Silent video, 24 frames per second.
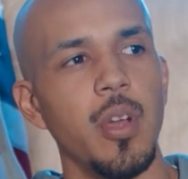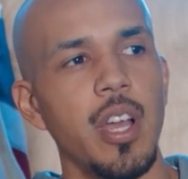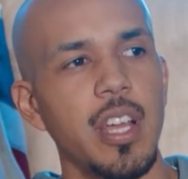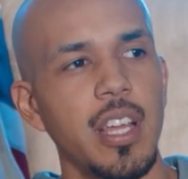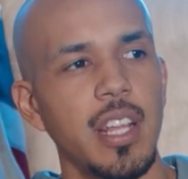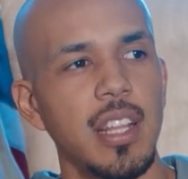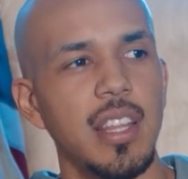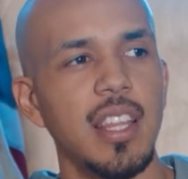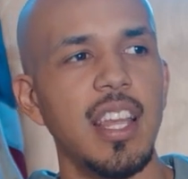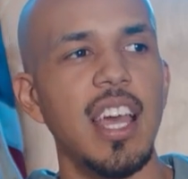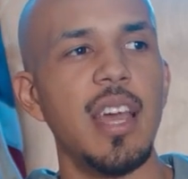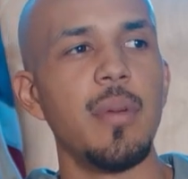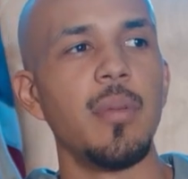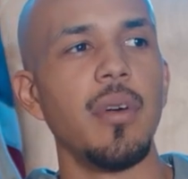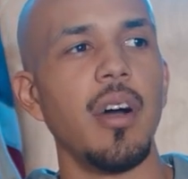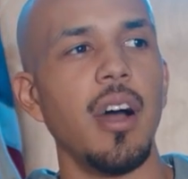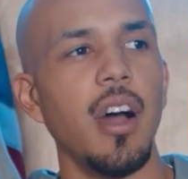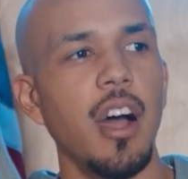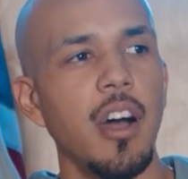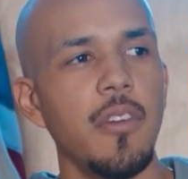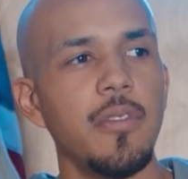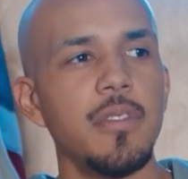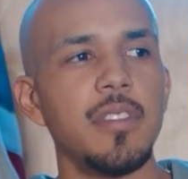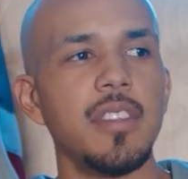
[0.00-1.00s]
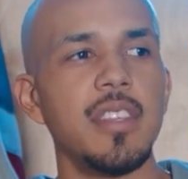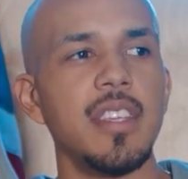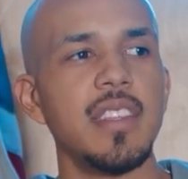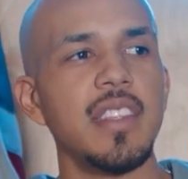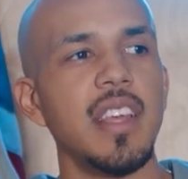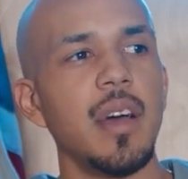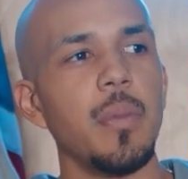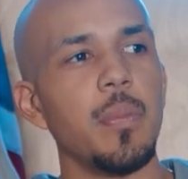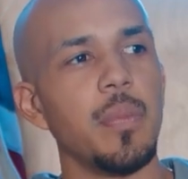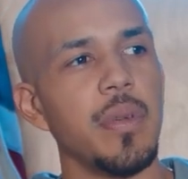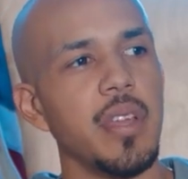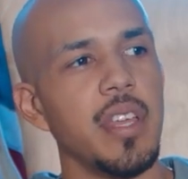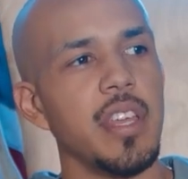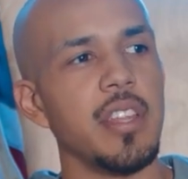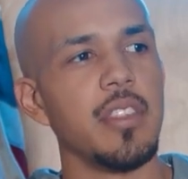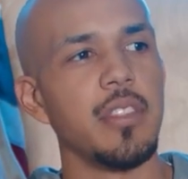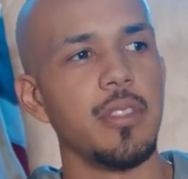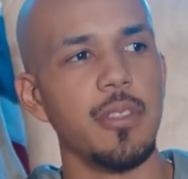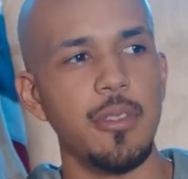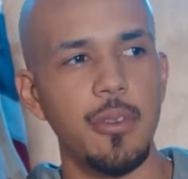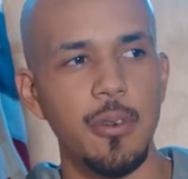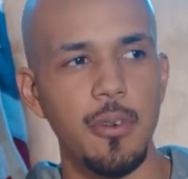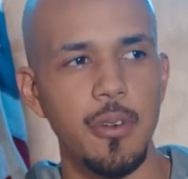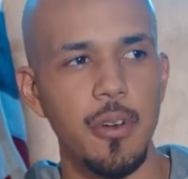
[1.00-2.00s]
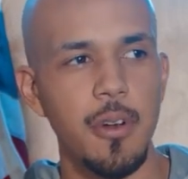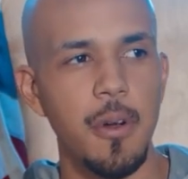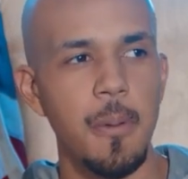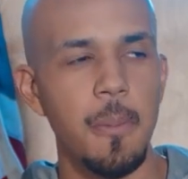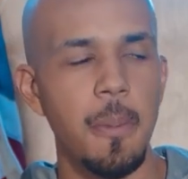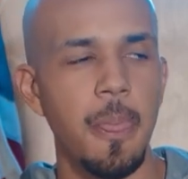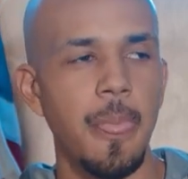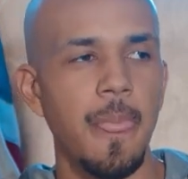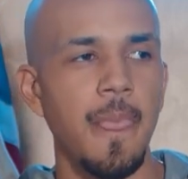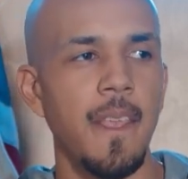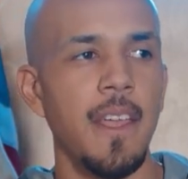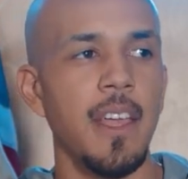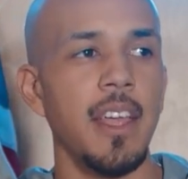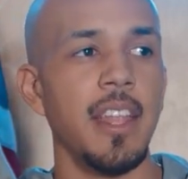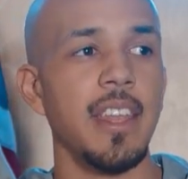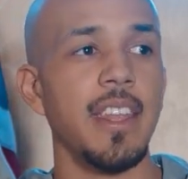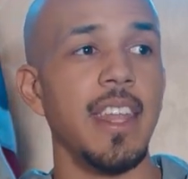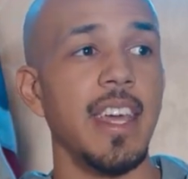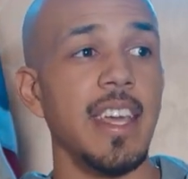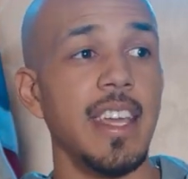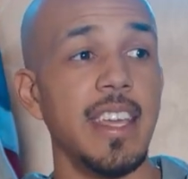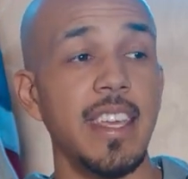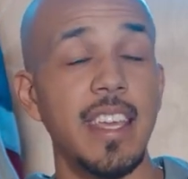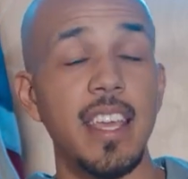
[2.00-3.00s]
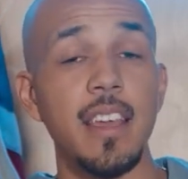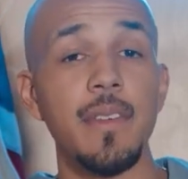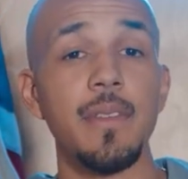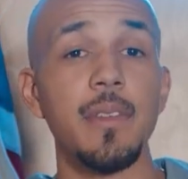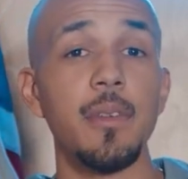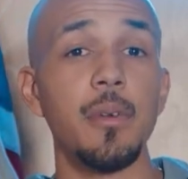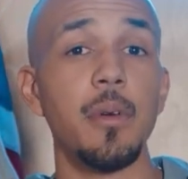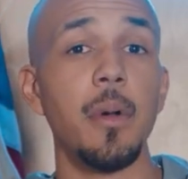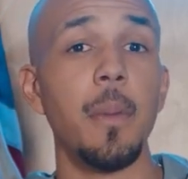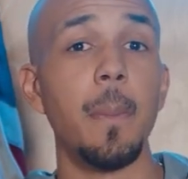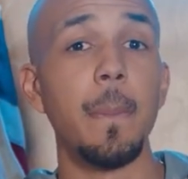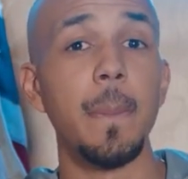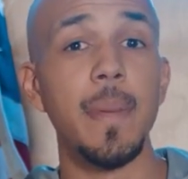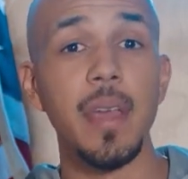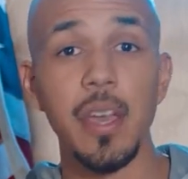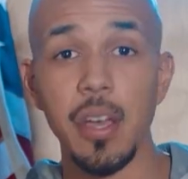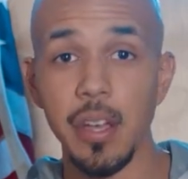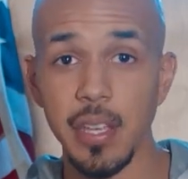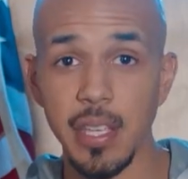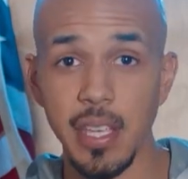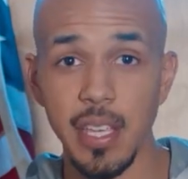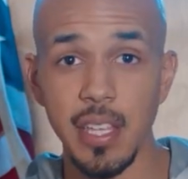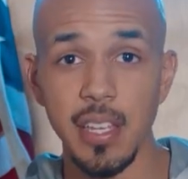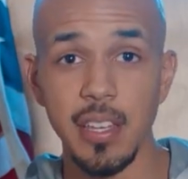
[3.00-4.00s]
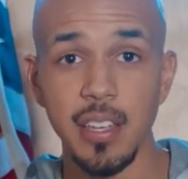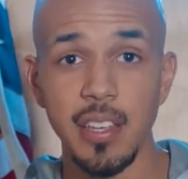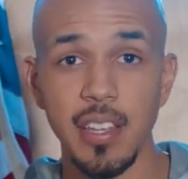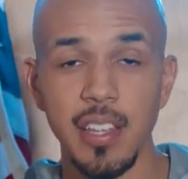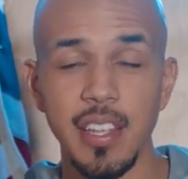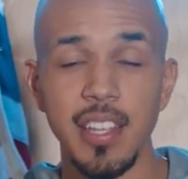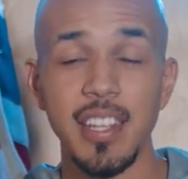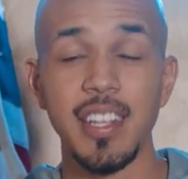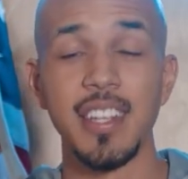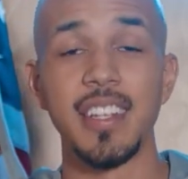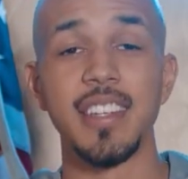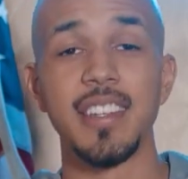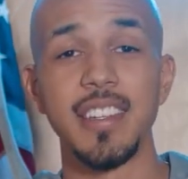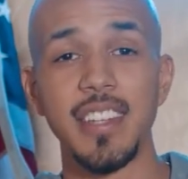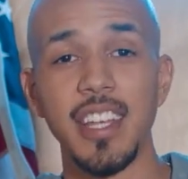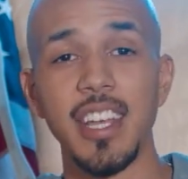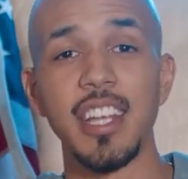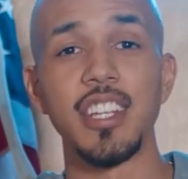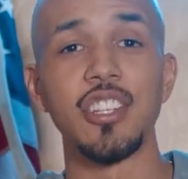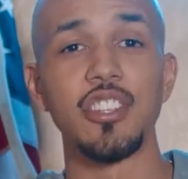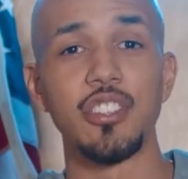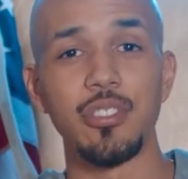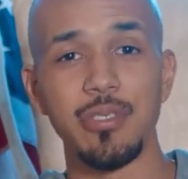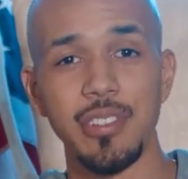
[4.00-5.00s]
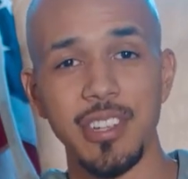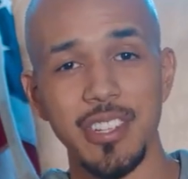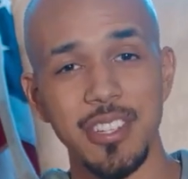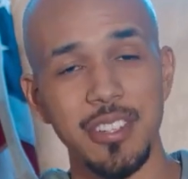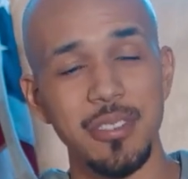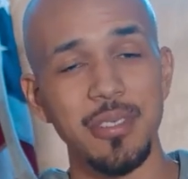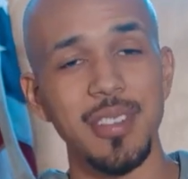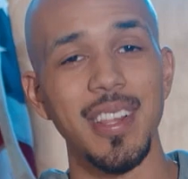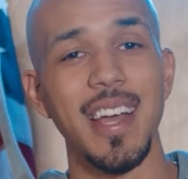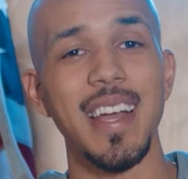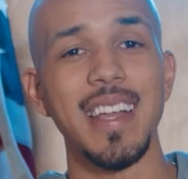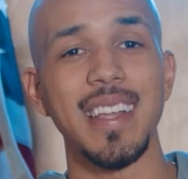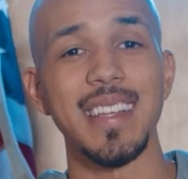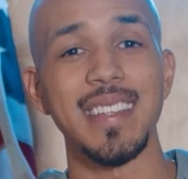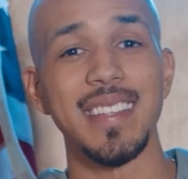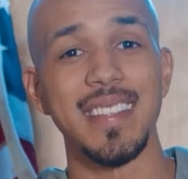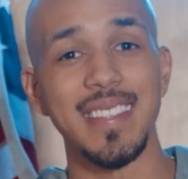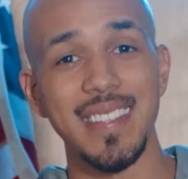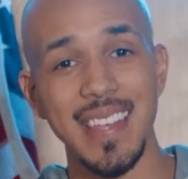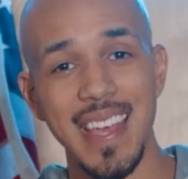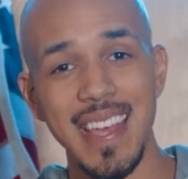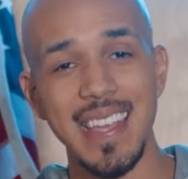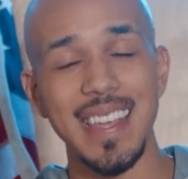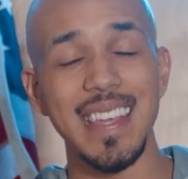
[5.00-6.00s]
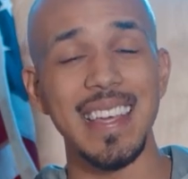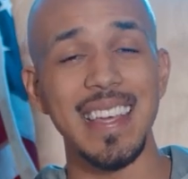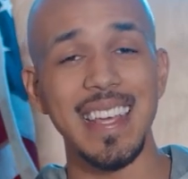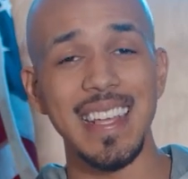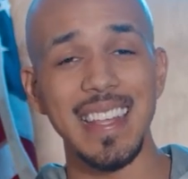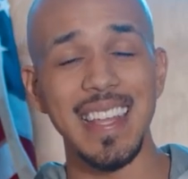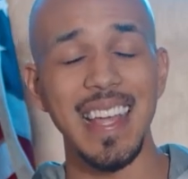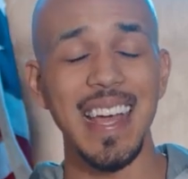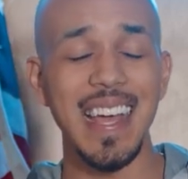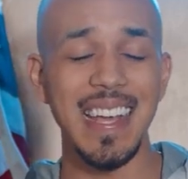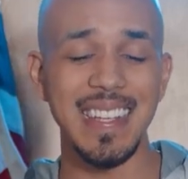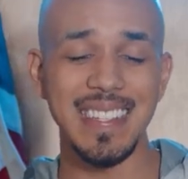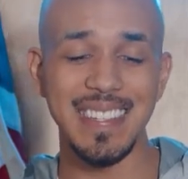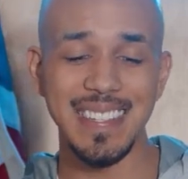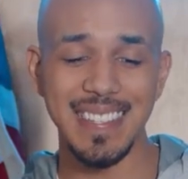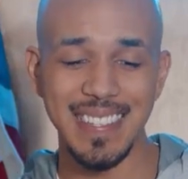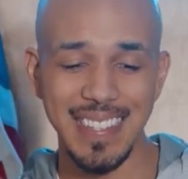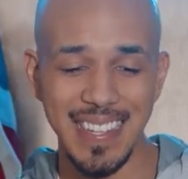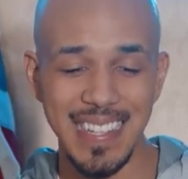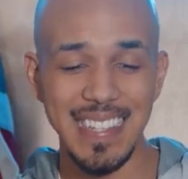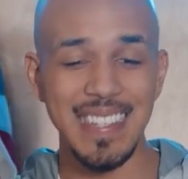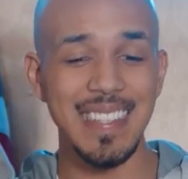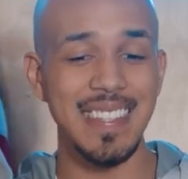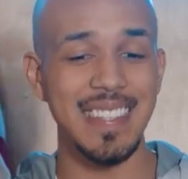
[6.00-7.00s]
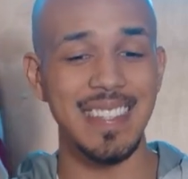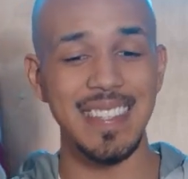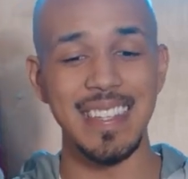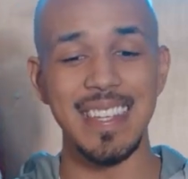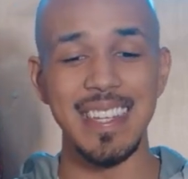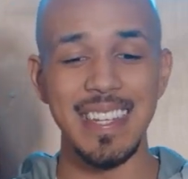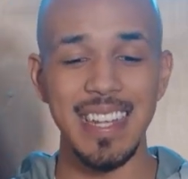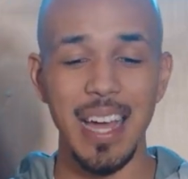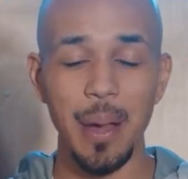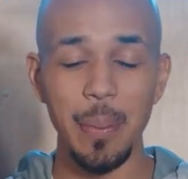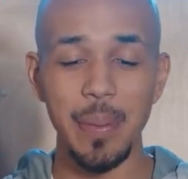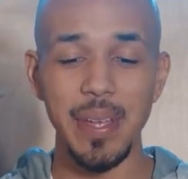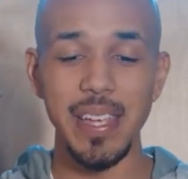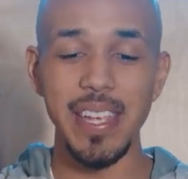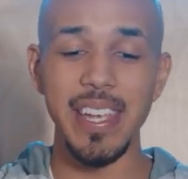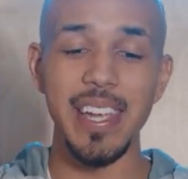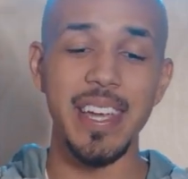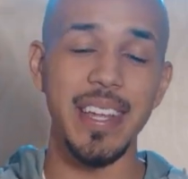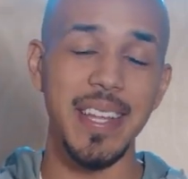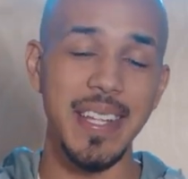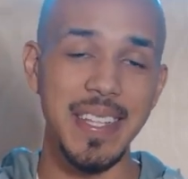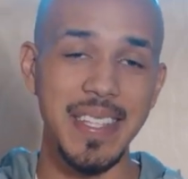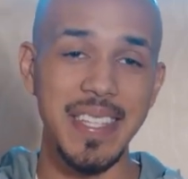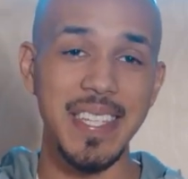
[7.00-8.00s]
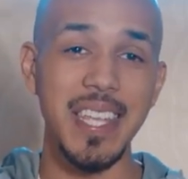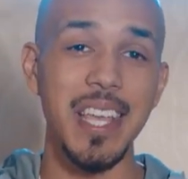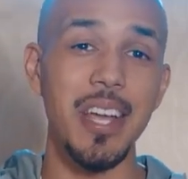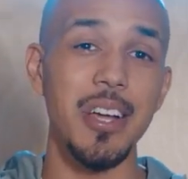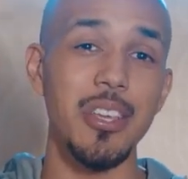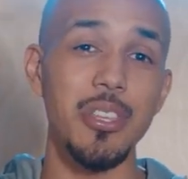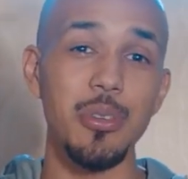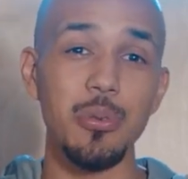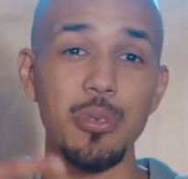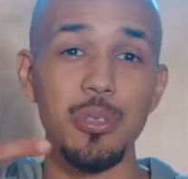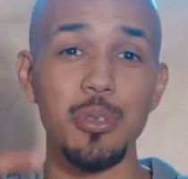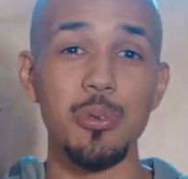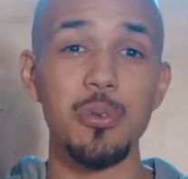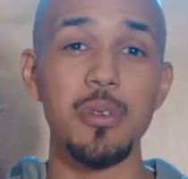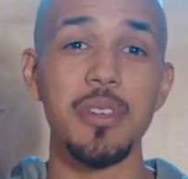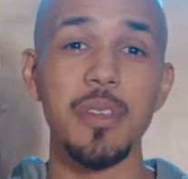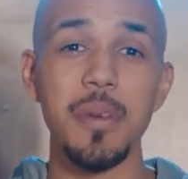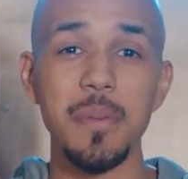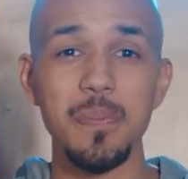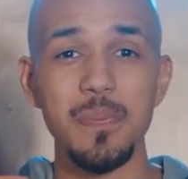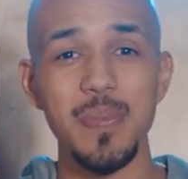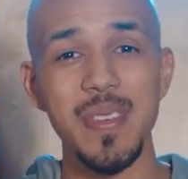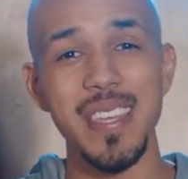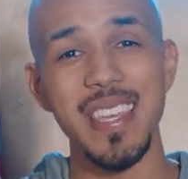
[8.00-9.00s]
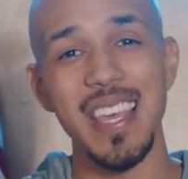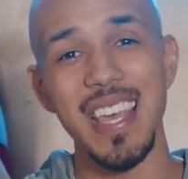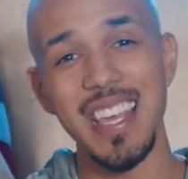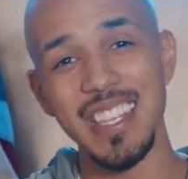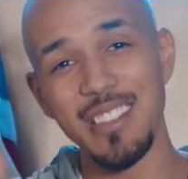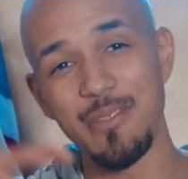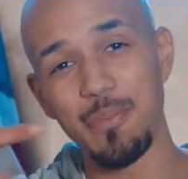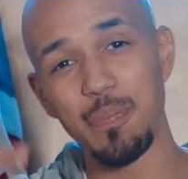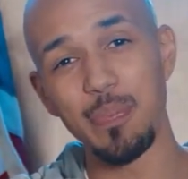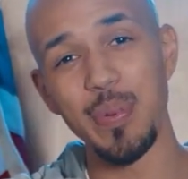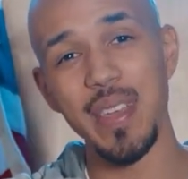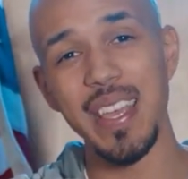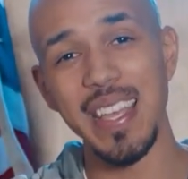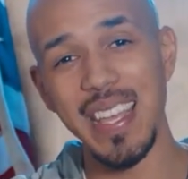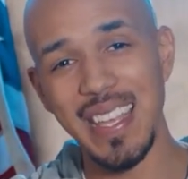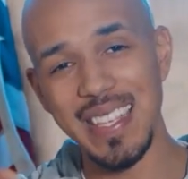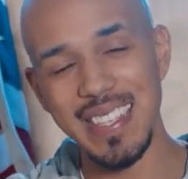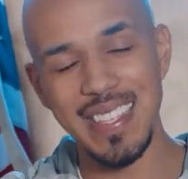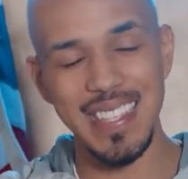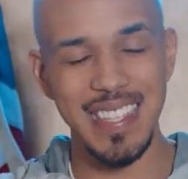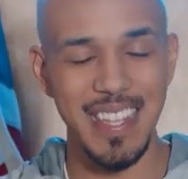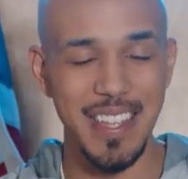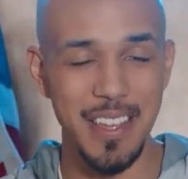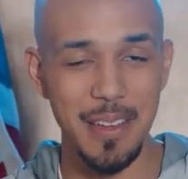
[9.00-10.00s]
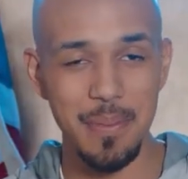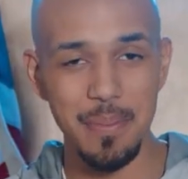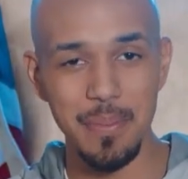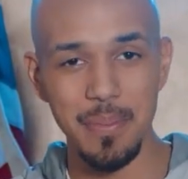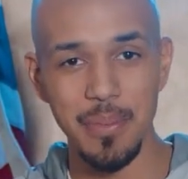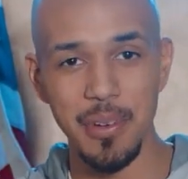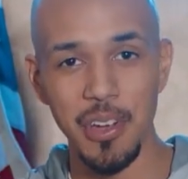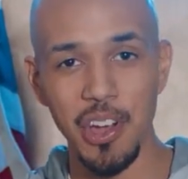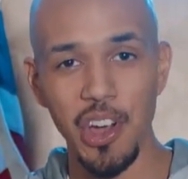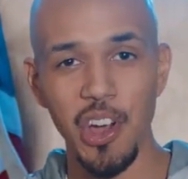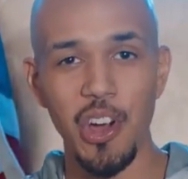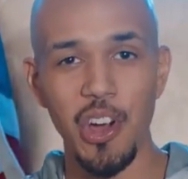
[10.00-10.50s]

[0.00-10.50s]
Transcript: Record label offices, I've been through them. They give you $1 million, then treat you like a second-class citizen. I'm here to tell you, you can be as big as them